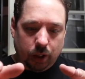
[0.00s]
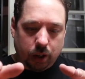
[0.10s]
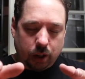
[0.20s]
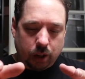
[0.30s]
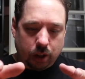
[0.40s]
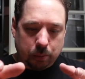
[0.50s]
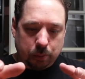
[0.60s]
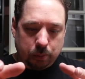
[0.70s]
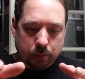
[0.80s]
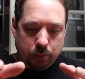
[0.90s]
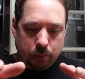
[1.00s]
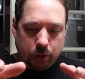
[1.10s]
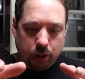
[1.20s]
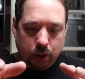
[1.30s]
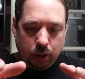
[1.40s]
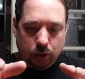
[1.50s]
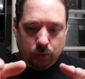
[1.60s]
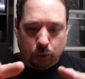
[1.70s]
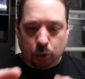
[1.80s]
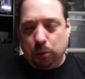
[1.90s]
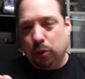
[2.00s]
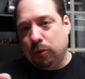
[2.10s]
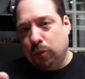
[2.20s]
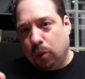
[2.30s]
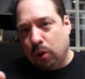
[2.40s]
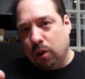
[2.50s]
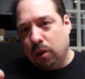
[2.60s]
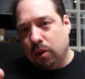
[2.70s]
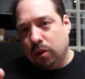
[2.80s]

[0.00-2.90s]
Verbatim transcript: um, 4.4